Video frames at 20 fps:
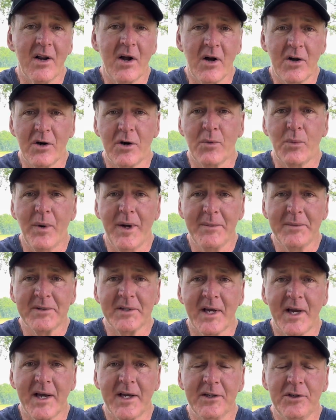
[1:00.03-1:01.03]
on our
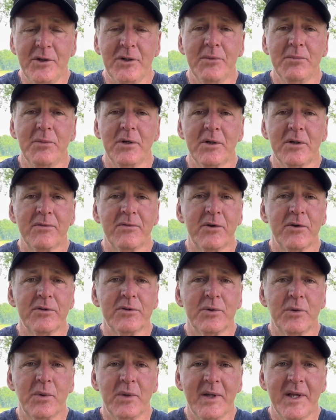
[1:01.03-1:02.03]
website, you can book a
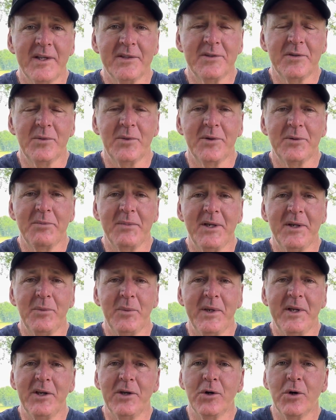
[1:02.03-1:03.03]
virtual lesson with me and
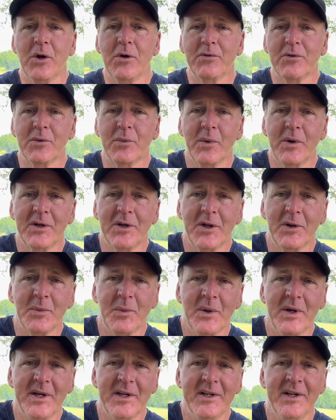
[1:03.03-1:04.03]
we can go over it
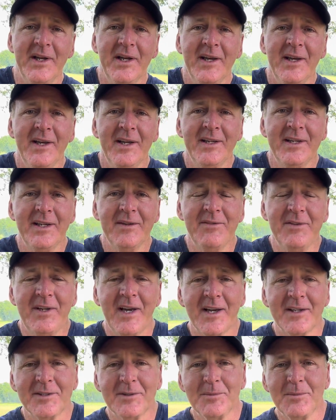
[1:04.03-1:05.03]
one-on-one, give you
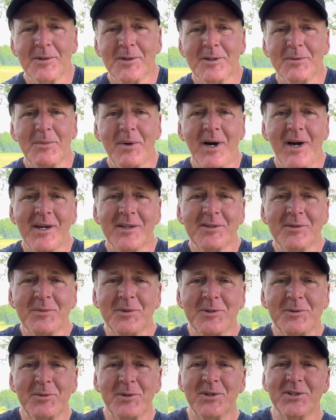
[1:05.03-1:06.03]
guys some good spots.
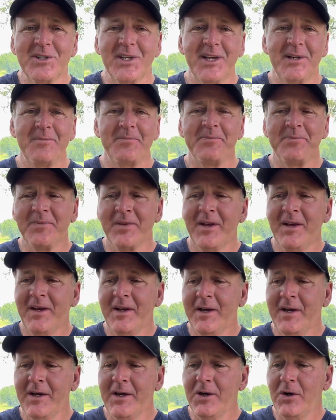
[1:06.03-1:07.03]
Much appreciated.
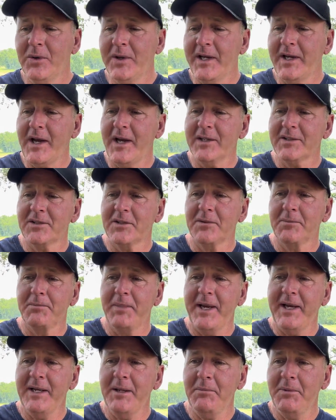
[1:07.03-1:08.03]
Okay guys, the
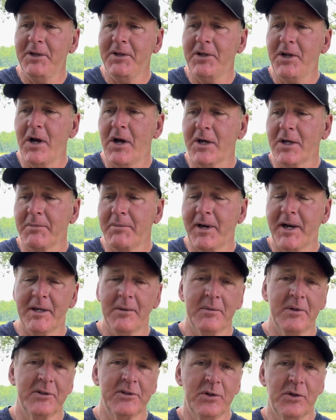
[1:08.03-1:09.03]
bait I'm going to talk about,
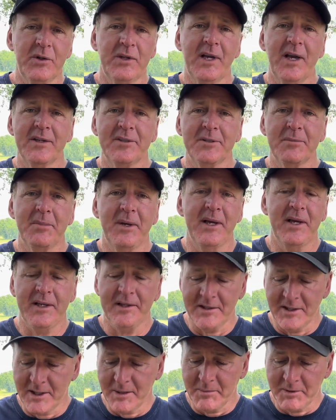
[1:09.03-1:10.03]
I'm going to show you guys the
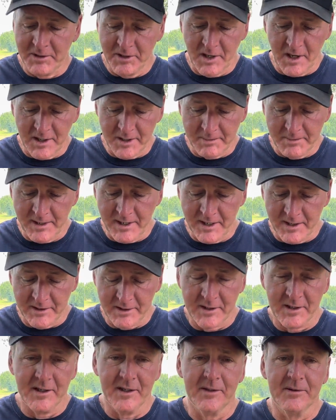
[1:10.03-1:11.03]
bait, then I'm going to talk about
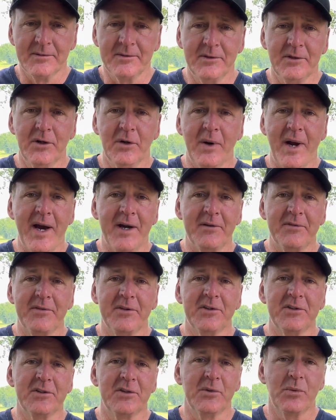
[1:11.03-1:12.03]
how to
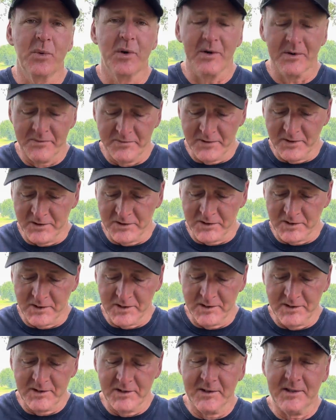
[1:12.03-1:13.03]
fish it and where to fish it.
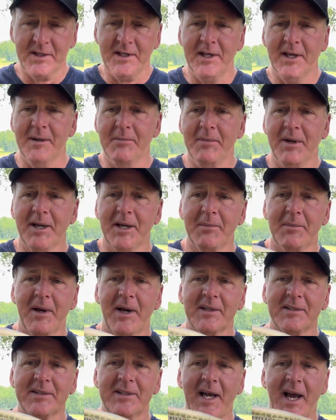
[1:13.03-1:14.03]
This is the
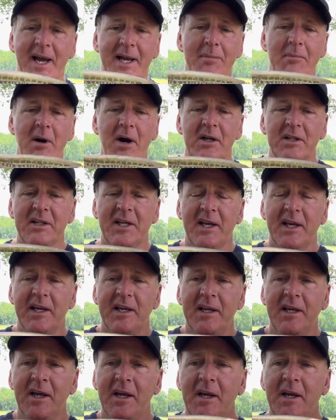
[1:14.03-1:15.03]
Megabass Diamante